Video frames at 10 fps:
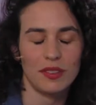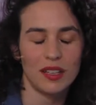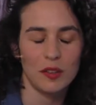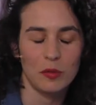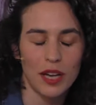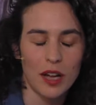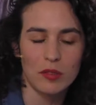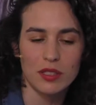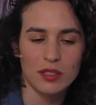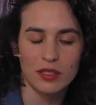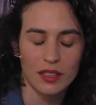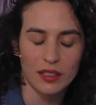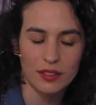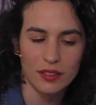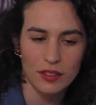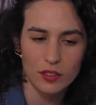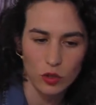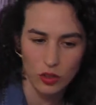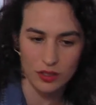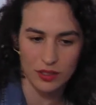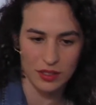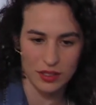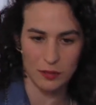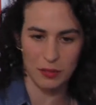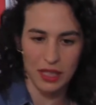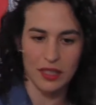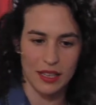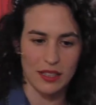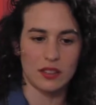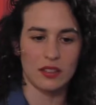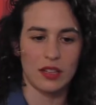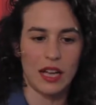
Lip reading: when I was taught as being a dancer,